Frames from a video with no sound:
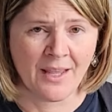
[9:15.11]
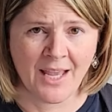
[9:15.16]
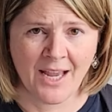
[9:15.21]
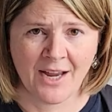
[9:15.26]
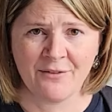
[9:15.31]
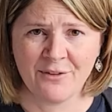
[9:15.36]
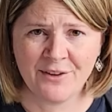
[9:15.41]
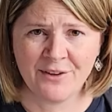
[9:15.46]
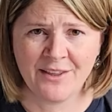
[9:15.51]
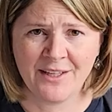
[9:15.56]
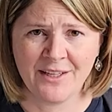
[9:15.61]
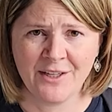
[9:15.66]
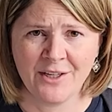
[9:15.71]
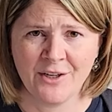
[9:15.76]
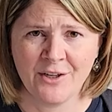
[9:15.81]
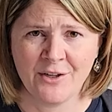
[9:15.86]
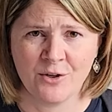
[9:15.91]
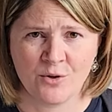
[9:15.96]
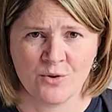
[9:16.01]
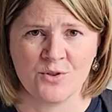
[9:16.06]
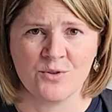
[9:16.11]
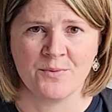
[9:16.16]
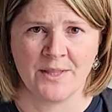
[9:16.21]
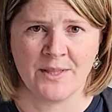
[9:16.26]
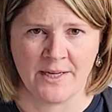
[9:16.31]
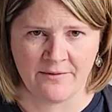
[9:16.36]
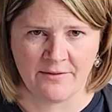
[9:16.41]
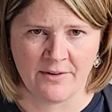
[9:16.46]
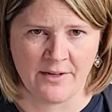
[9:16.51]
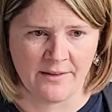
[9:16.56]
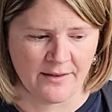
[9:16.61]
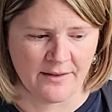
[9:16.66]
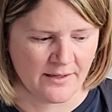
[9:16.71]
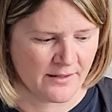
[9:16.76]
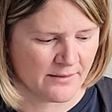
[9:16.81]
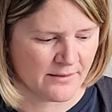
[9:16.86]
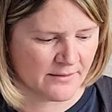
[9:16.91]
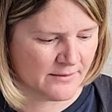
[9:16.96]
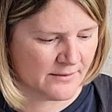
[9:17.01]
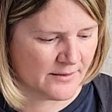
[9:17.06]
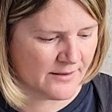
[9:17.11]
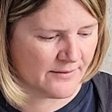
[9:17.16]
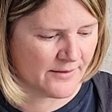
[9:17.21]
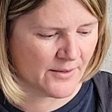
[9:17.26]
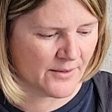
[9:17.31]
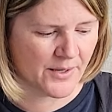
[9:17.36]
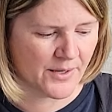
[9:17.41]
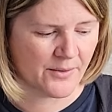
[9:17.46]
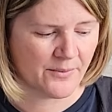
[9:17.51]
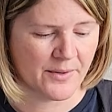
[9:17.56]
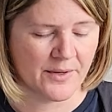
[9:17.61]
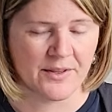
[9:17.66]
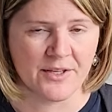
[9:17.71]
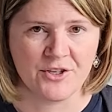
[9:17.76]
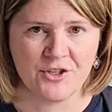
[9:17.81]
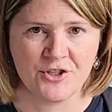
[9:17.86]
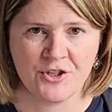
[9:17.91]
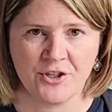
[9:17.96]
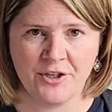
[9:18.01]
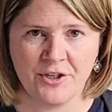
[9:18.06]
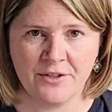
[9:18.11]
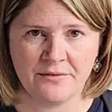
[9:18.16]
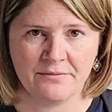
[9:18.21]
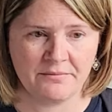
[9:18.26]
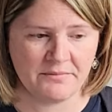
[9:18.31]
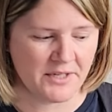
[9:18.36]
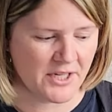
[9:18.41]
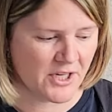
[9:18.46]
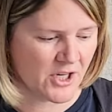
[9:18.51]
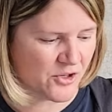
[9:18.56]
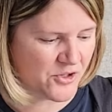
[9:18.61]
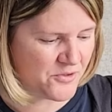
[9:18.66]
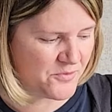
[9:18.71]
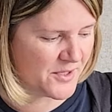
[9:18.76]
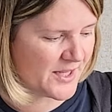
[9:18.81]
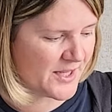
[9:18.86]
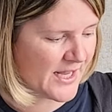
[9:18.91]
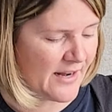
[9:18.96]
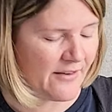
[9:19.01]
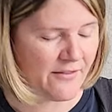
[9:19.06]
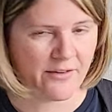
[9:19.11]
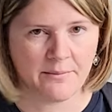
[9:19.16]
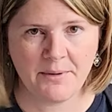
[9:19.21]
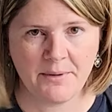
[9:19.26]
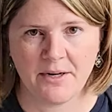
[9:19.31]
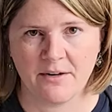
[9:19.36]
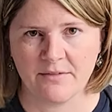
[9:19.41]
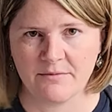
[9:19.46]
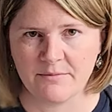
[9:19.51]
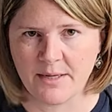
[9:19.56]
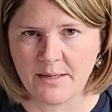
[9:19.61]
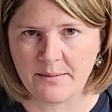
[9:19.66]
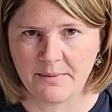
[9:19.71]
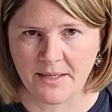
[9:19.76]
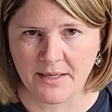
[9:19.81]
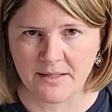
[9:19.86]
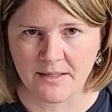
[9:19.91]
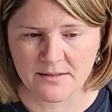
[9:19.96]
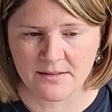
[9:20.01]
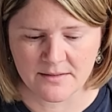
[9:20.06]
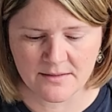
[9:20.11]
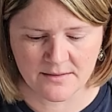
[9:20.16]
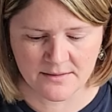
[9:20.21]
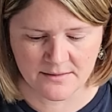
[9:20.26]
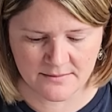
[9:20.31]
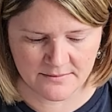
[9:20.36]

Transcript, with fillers: Everything goes with everything. If I want to wear this shirt, it goes with every pair of my pants.